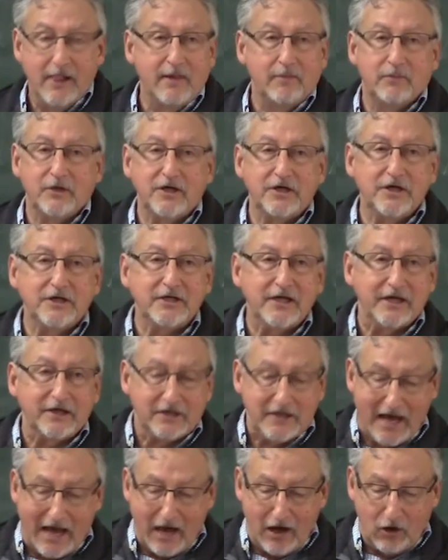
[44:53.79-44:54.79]
but he didn't get a
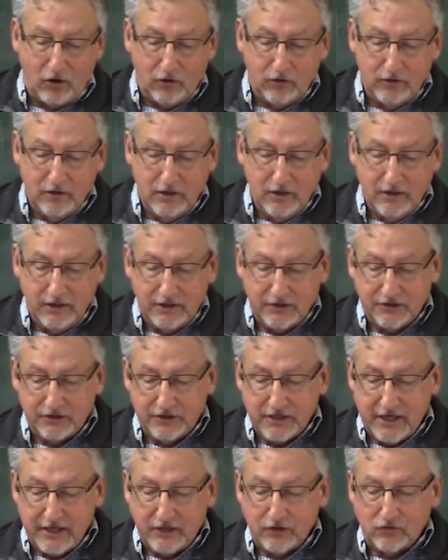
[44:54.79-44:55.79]
towel.
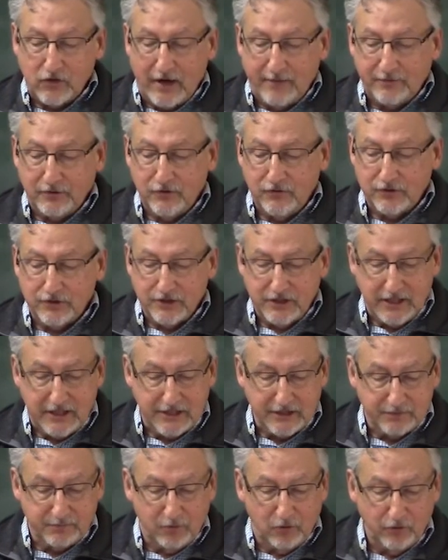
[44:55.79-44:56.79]
Instead, he dropped to his
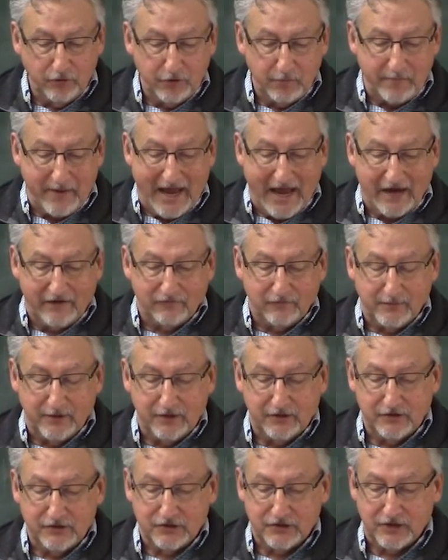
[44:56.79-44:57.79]
knees, pulled the bag from
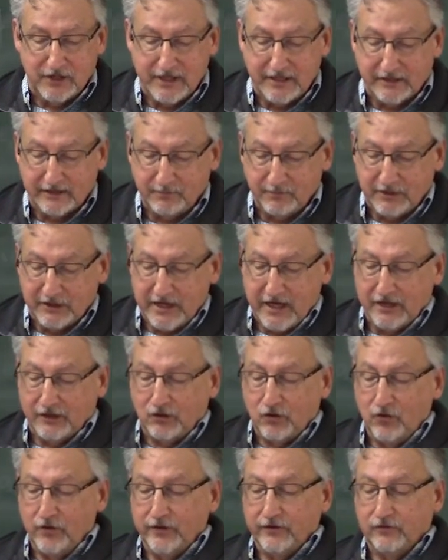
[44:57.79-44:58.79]
under the sink, and began
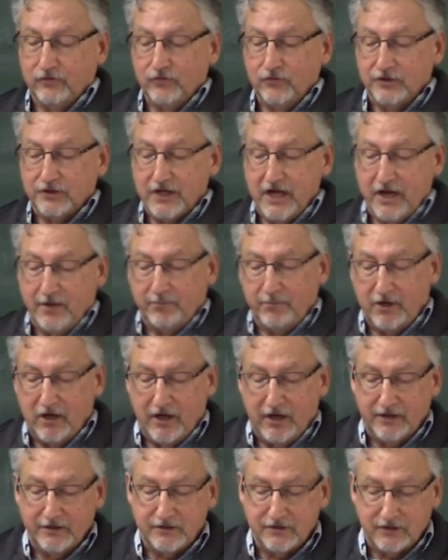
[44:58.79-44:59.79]
going through the
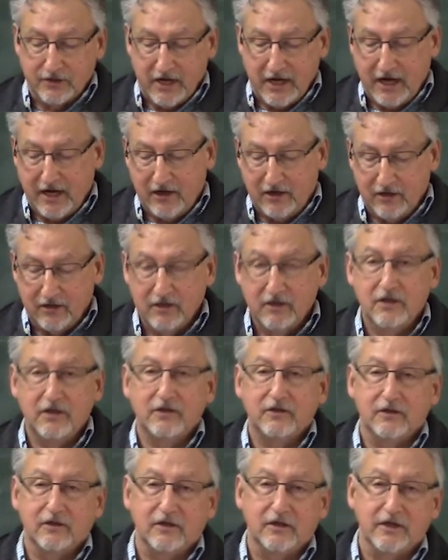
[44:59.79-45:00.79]
tampons, the hair,
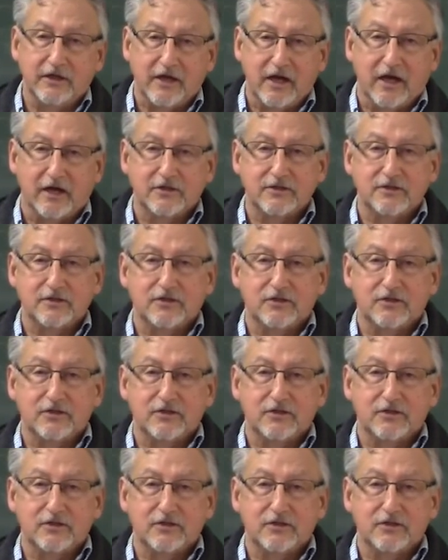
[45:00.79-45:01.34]
the Kleenex,